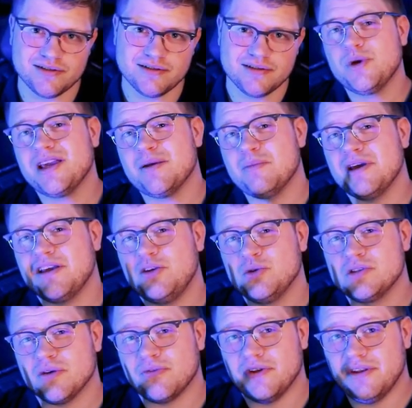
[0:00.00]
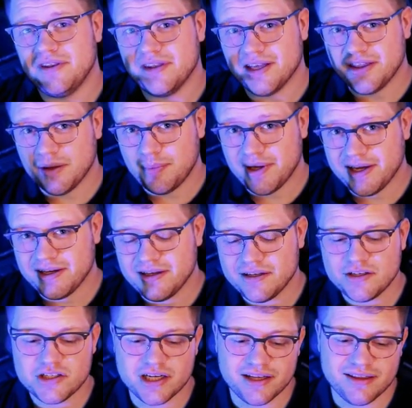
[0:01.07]
Here we can make use of another
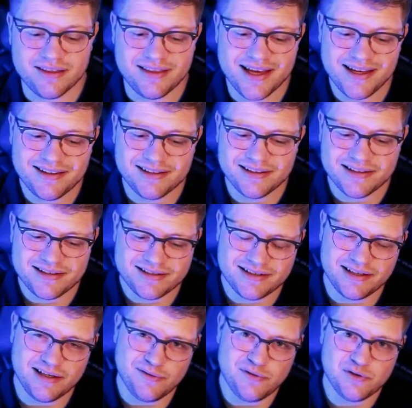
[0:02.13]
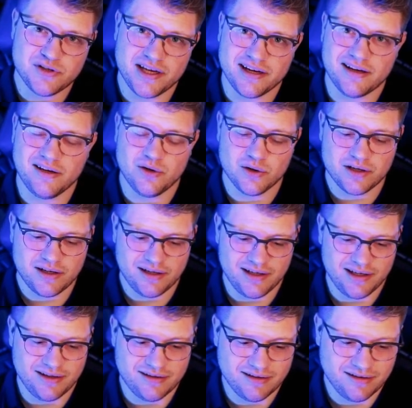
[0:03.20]
package, and that is, if you take a look
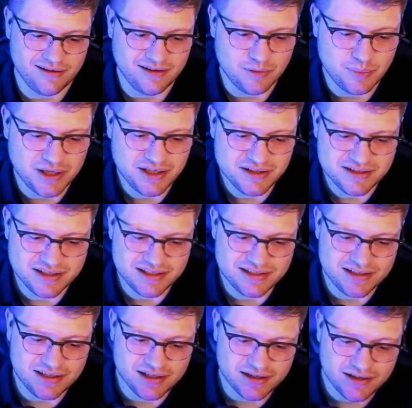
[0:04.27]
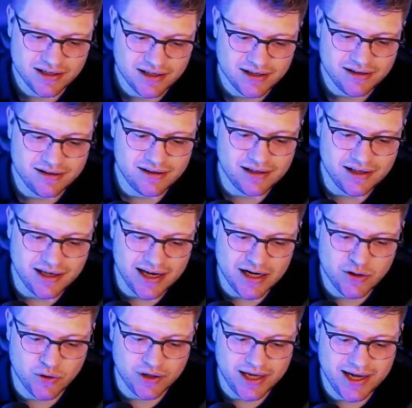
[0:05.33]
at the dependencies here, the
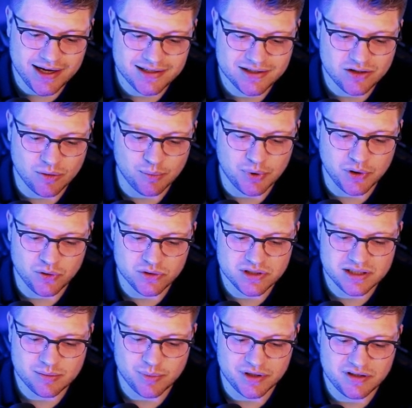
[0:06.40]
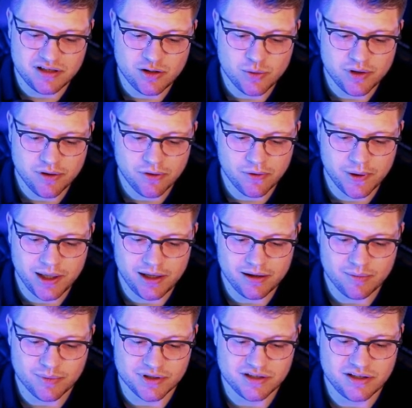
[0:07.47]
Android X Compose Material
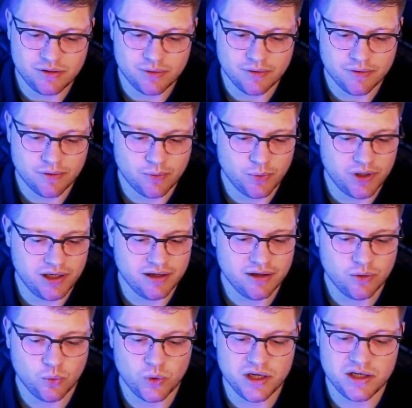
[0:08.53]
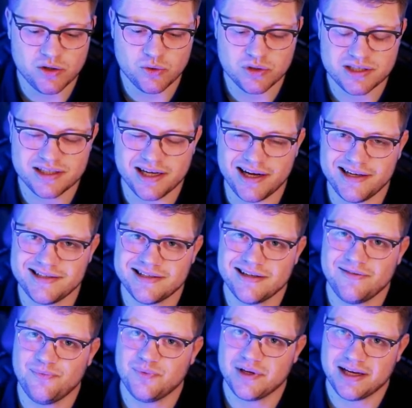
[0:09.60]
3 window size
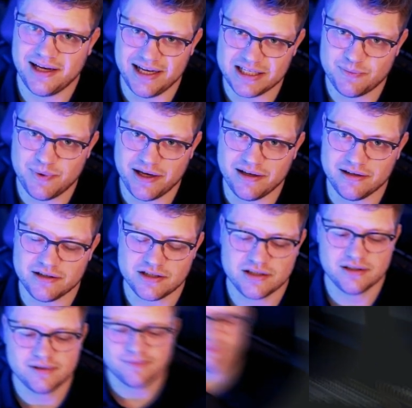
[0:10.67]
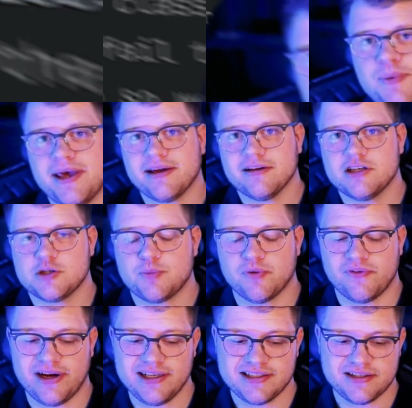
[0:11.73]
class package. This package
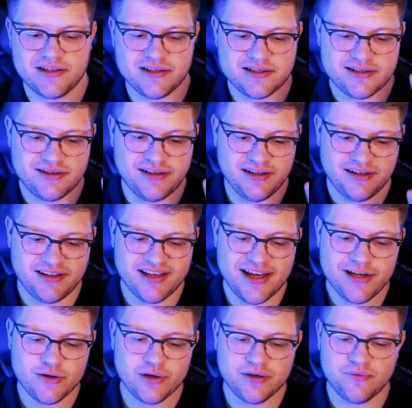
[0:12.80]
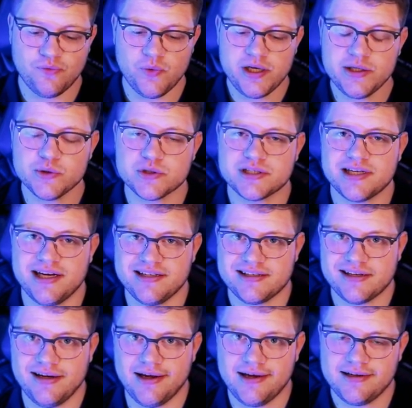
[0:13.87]
provides us the calculate window
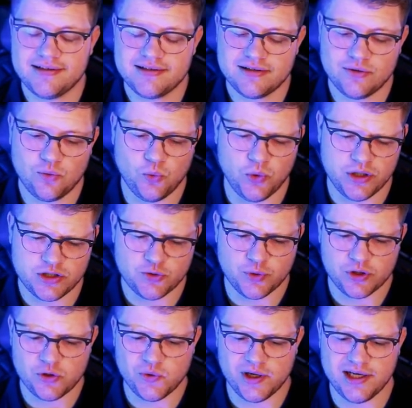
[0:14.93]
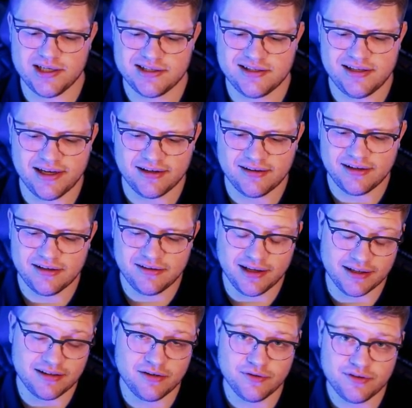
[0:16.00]
size class, which requires the
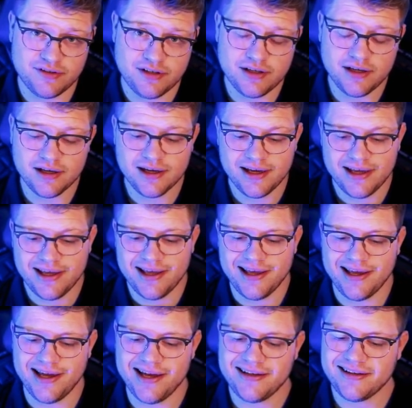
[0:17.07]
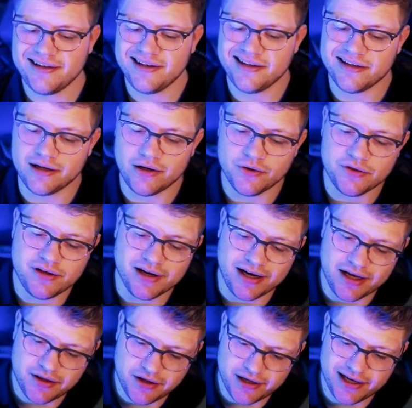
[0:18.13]
activity, and it on the
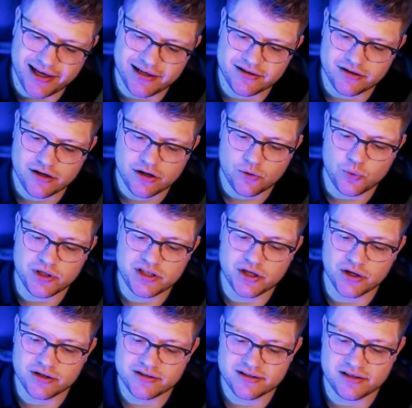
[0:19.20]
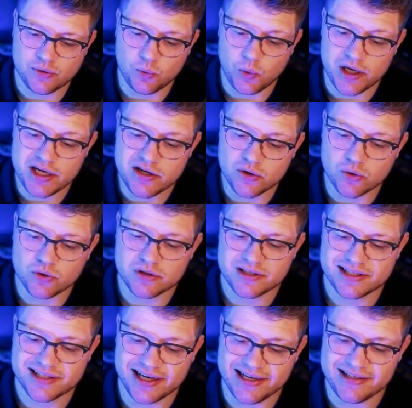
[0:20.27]
other hand returns the window
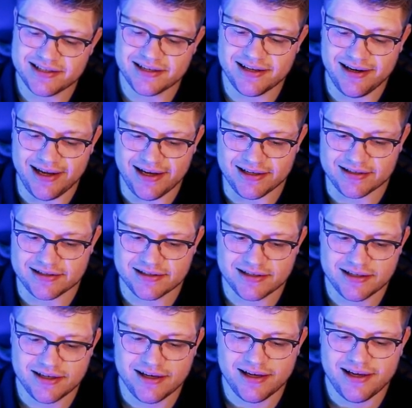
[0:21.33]
size class.